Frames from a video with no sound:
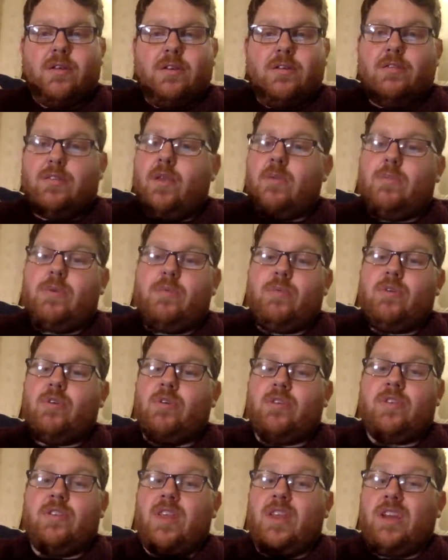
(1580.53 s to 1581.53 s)
Simply
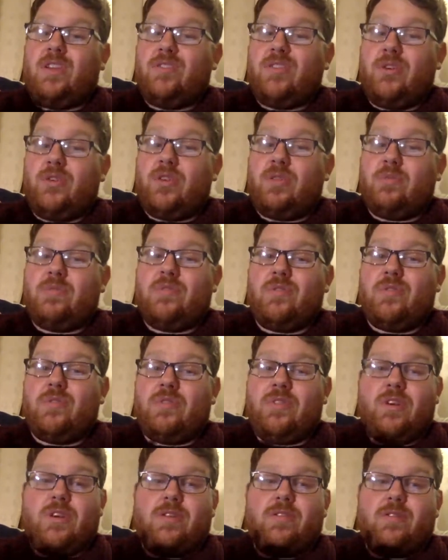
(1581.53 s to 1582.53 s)
because I think I've told you before
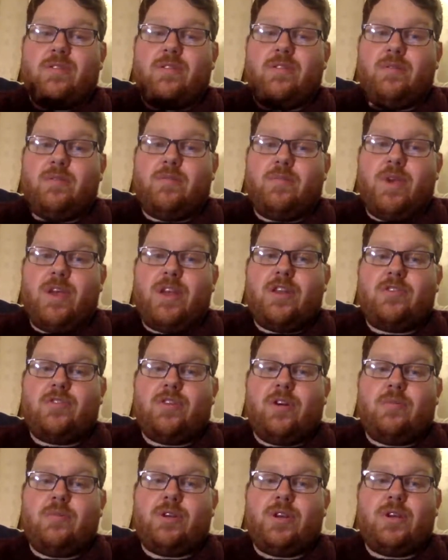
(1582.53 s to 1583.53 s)
that being in
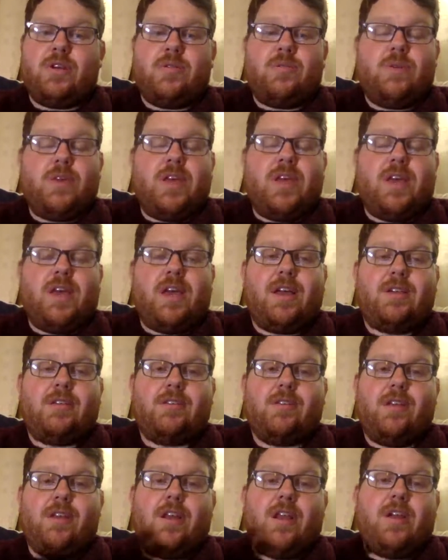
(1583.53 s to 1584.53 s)
Shropshire, we get
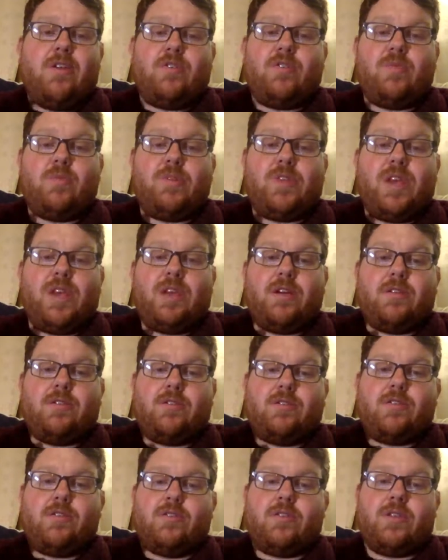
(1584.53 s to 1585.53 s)
loads of potatoes
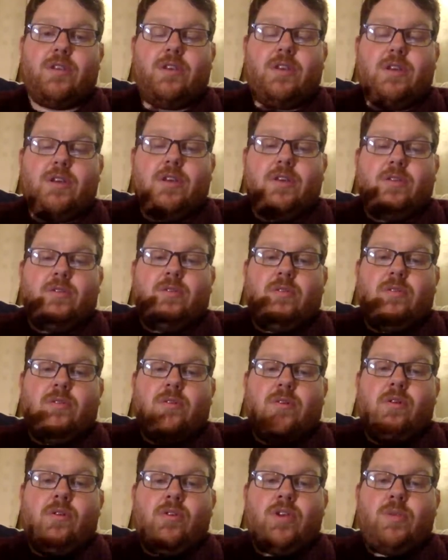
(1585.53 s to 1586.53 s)
because
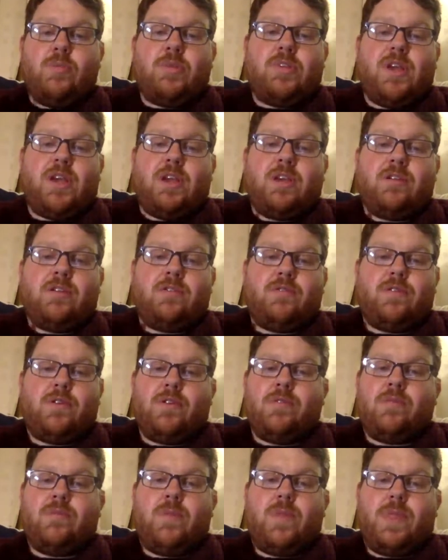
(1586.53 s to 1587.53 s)
all your potatoes
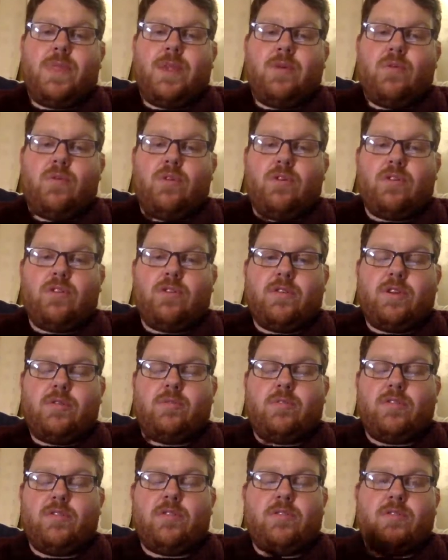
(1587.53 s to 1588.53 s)
for Walker's
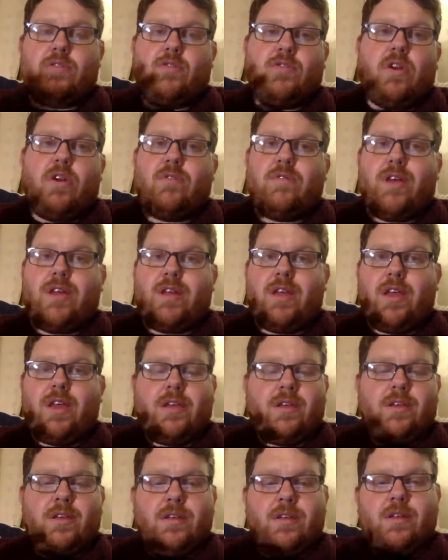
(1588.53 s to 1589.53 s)
Crisps and stuff is grown around
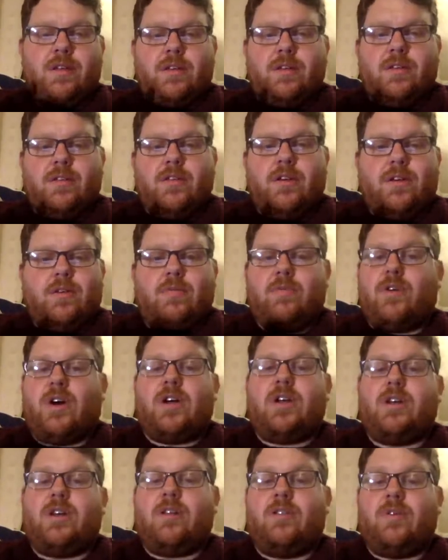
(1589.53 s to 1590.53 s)
here. So I
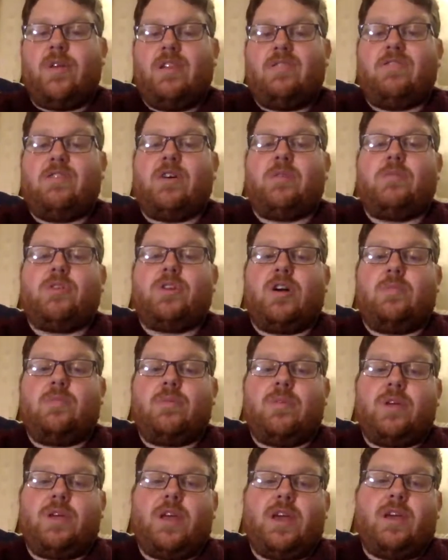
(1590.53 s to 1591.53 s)
can go to any farm shop
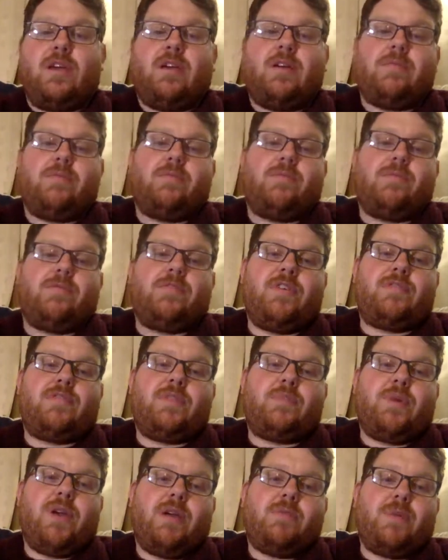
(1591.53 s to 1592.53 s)
and get a
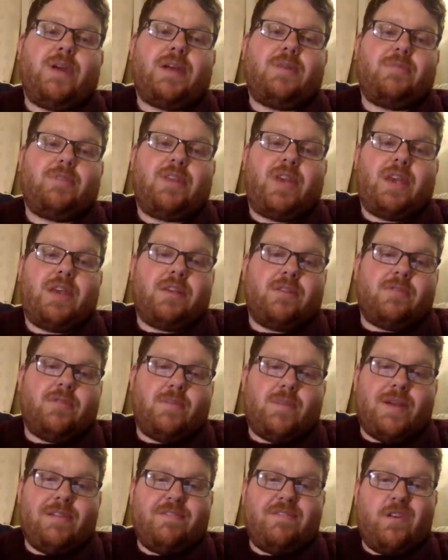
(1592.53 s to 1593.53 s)
£50 bag of potatoes for
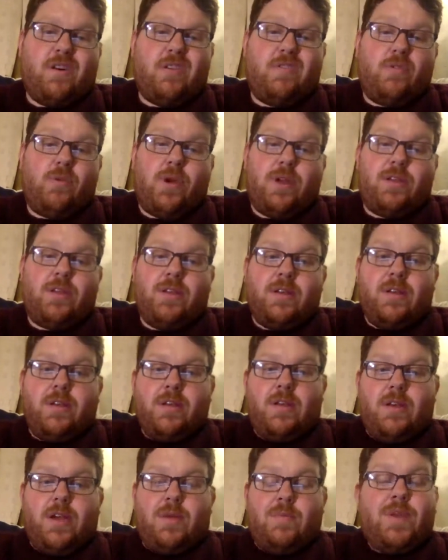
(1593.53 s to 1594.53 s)
about £5.
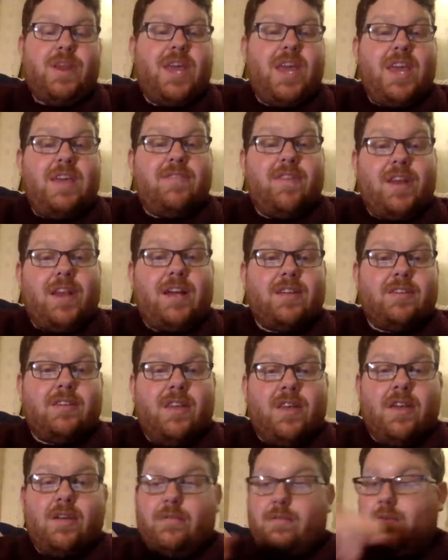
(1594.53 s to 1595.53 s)
I mean, even last
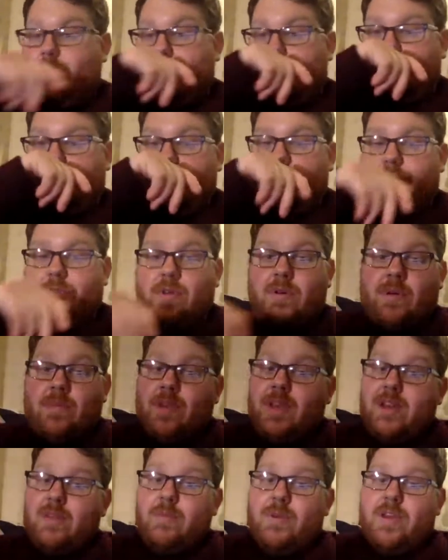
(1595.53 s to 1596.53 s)
year when we
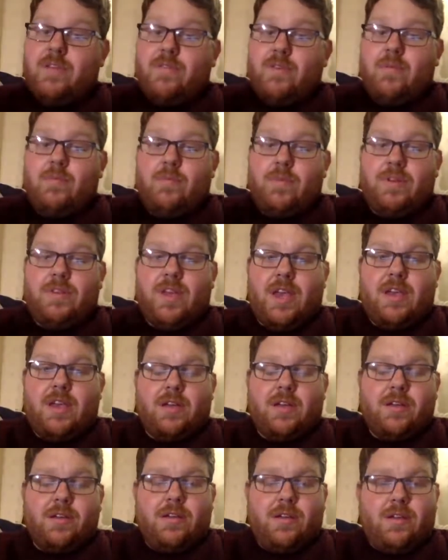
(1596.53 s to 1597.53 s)
had a bit of a
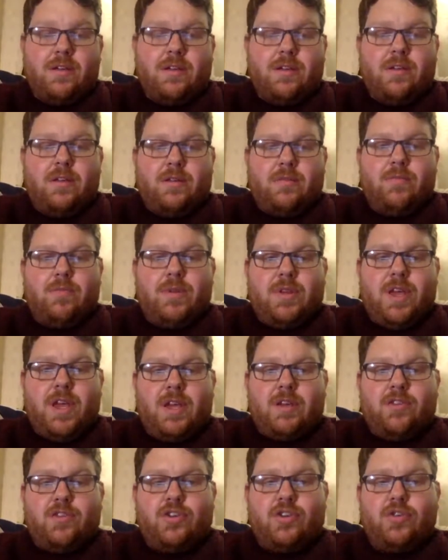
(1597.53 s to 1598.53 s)
potato
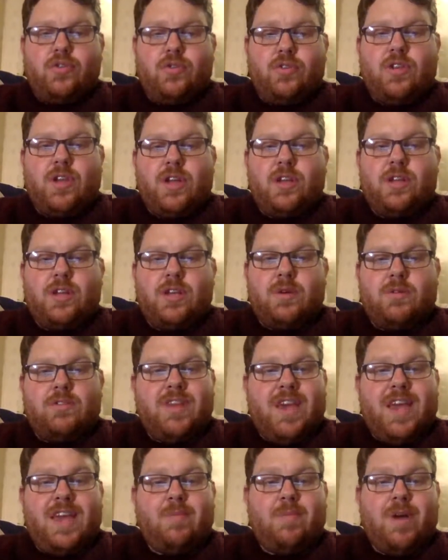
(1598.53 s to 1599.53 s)
shortage, it was
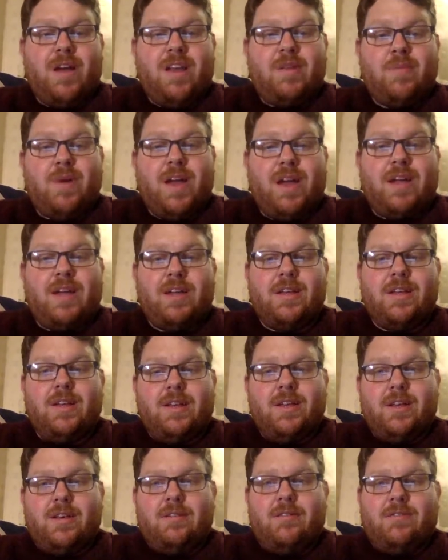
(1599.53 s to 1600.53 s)
£8 a bag
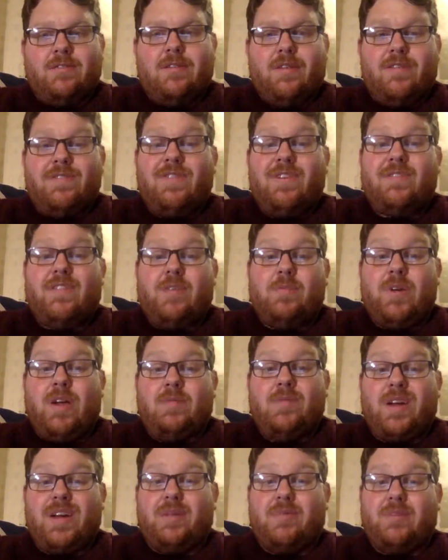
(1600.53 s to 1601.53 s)
for a £50
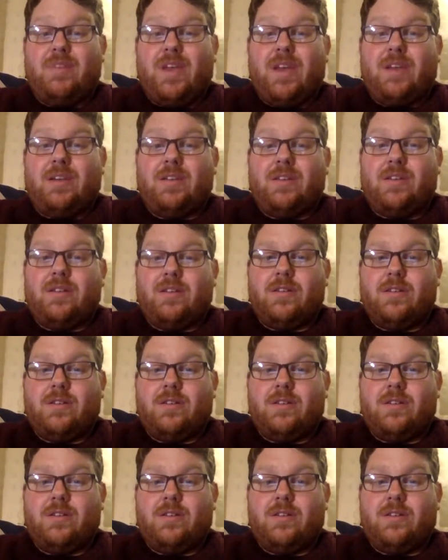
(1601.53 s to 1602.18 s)
bag of potatoes.